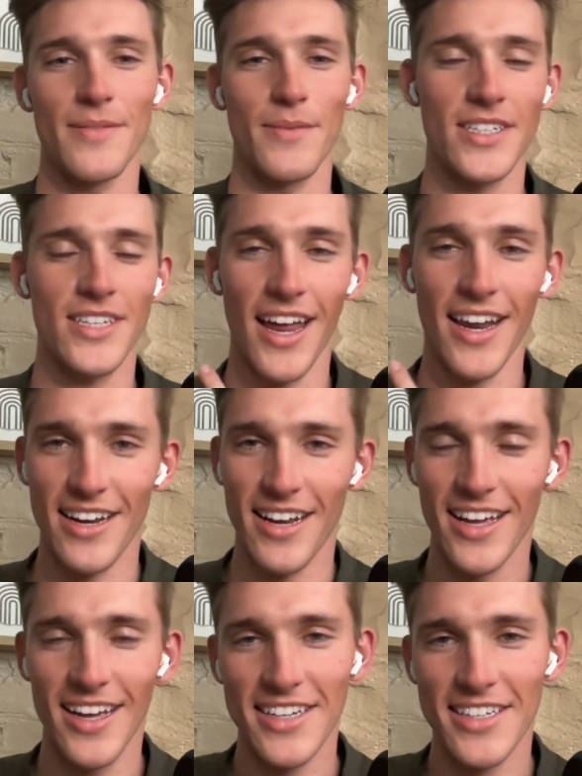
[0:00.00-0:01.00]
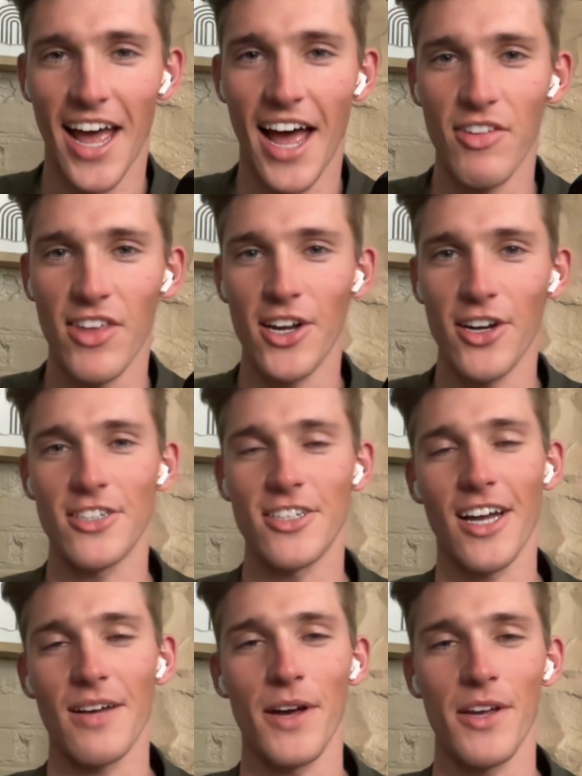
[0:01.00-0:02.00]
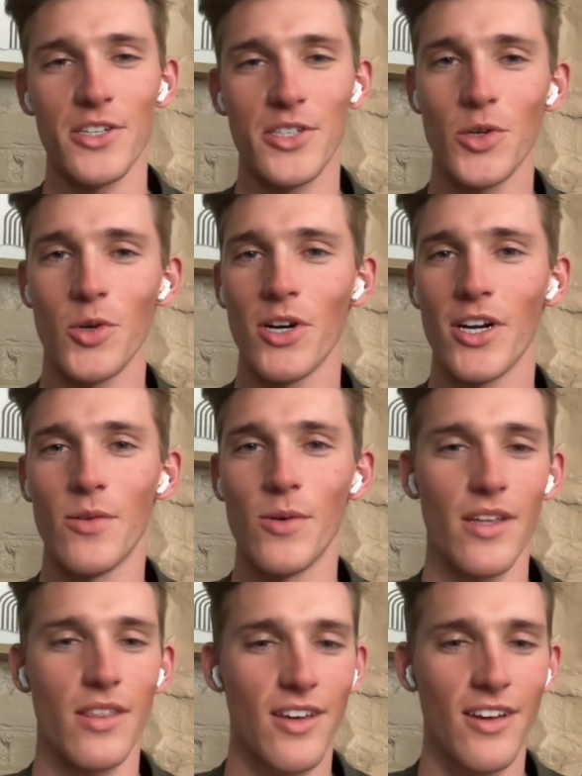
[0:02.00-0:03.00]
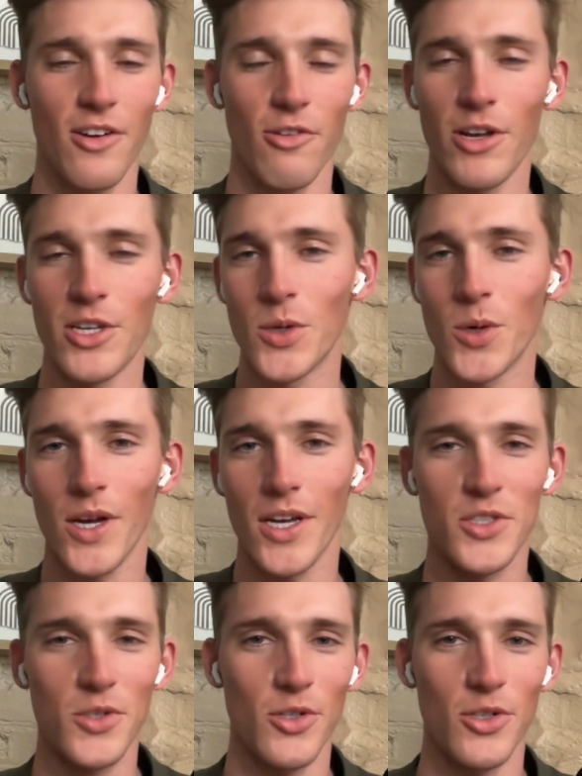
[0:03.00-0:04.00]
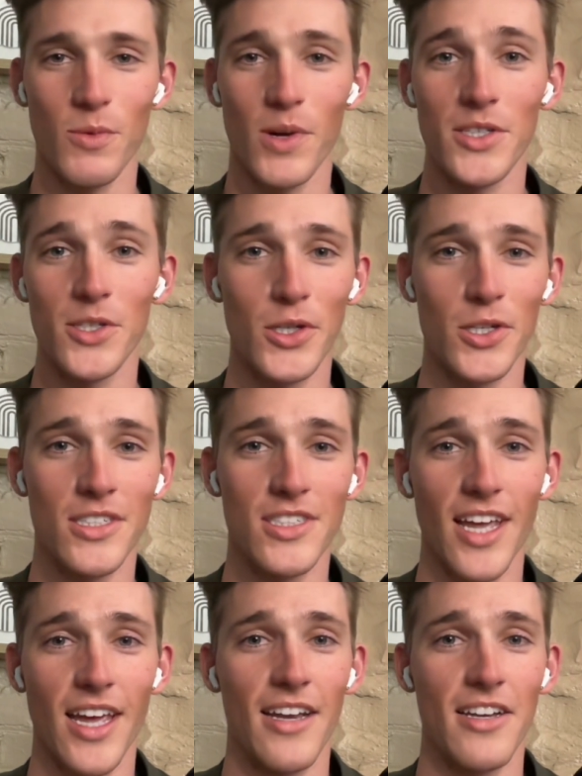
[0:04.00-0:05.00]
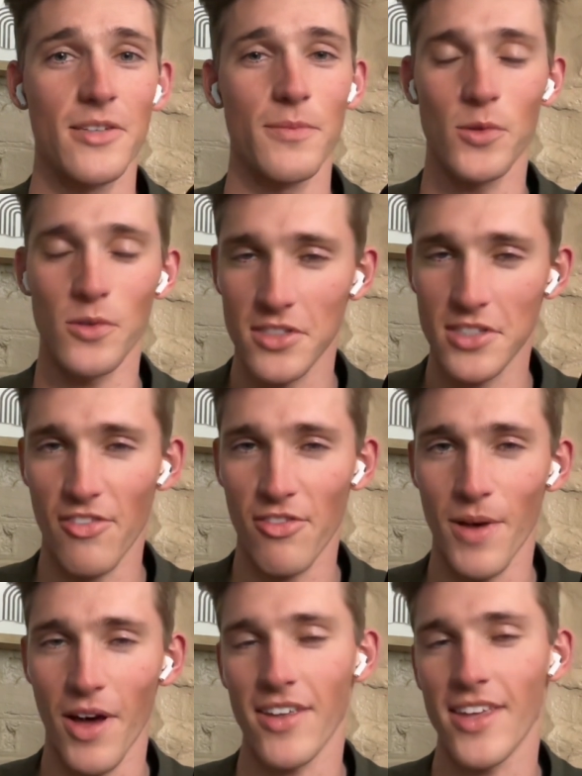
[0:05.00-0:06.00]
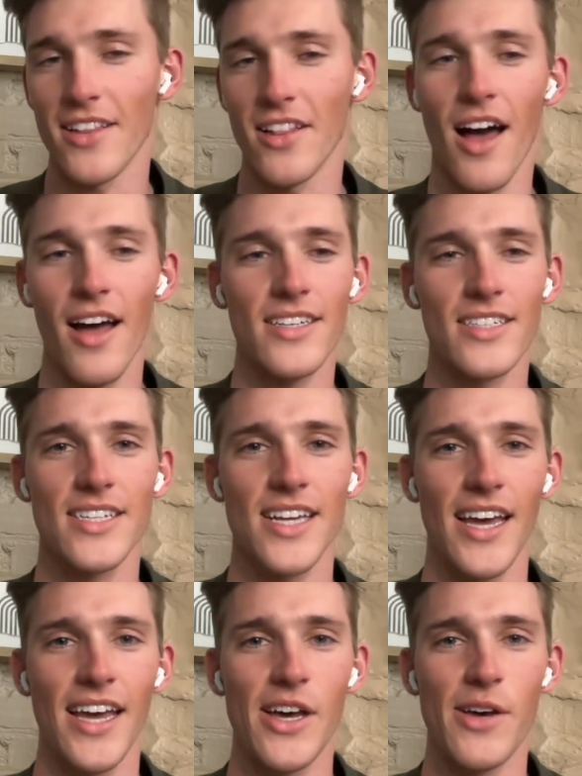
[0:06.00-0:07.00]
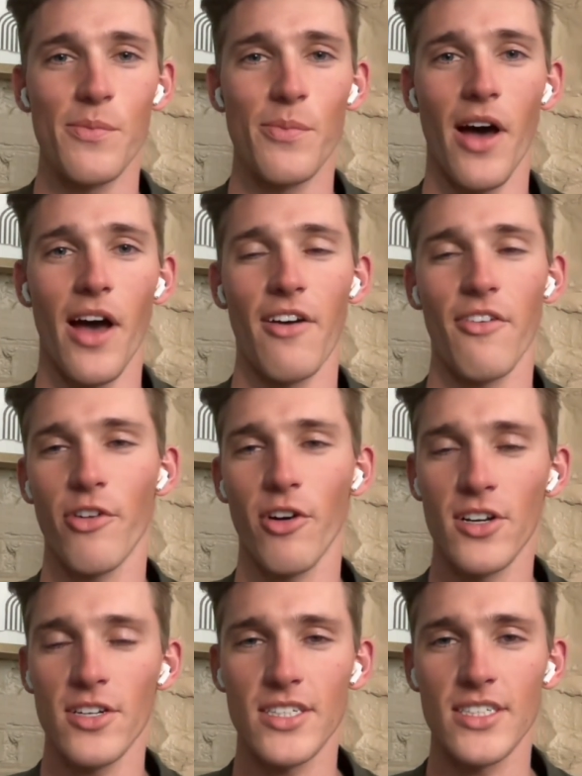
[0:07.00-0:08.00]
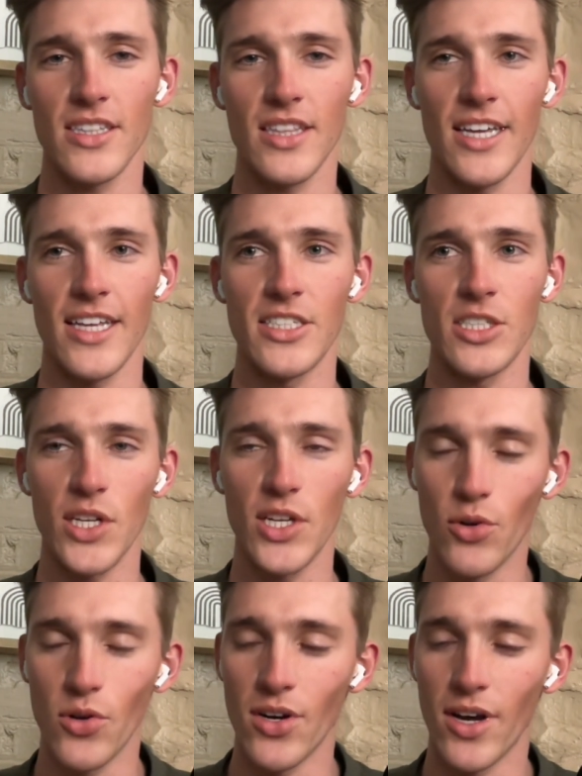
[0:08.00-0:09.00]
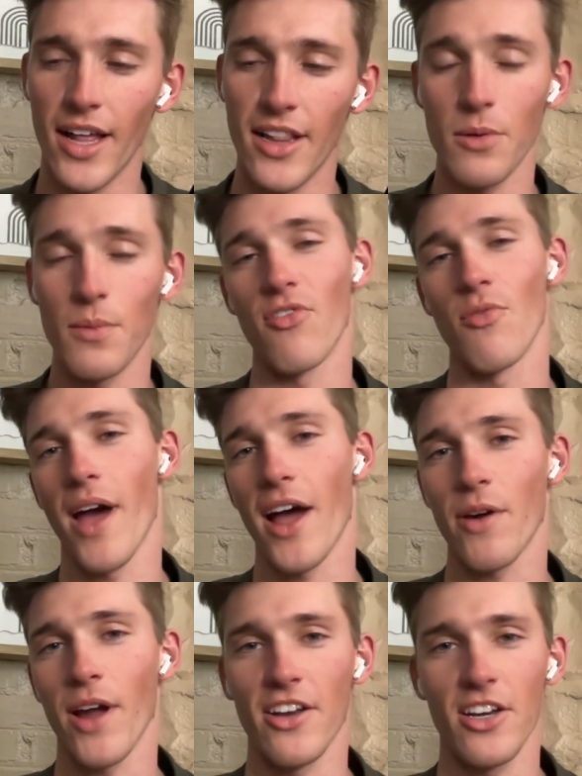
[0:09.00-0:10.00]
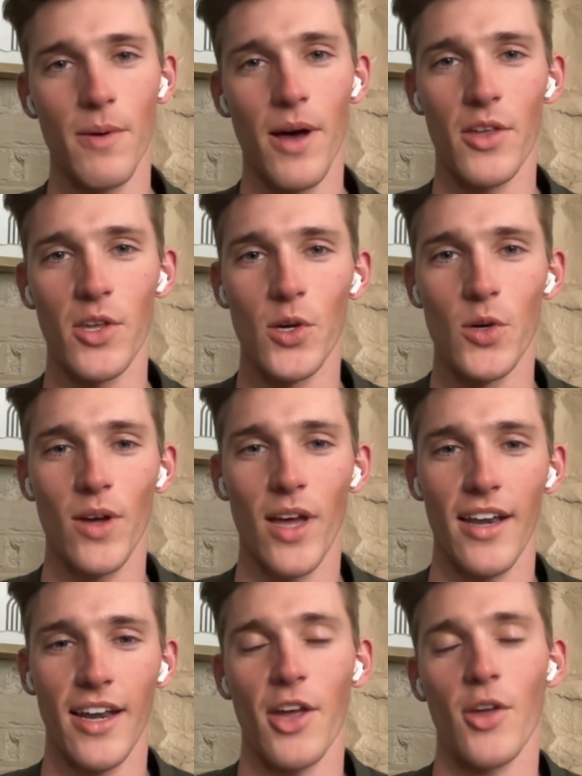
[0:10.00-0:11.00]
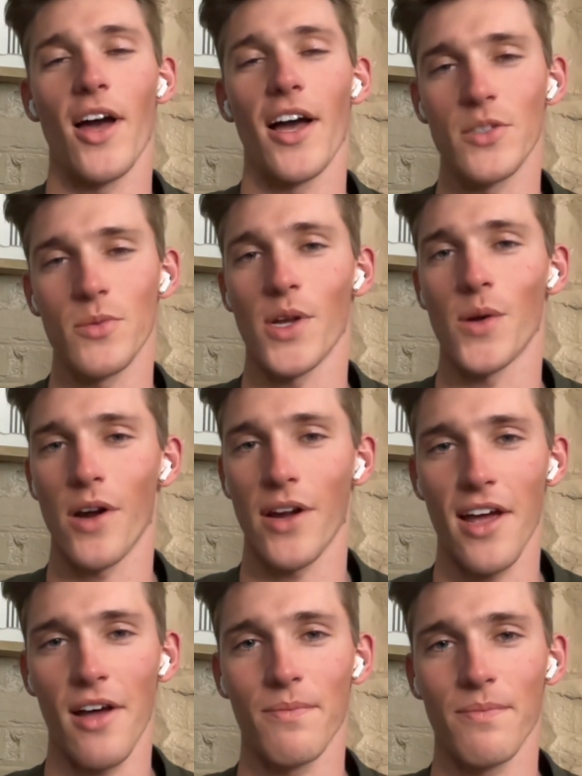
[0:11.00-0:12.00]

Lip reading: I'm excited to have you here to talk about your story with Renjoy Short Term Rentals and some cool stuff about Helocs. But first, let's do a little bit of a background about you and how you got to where you are now.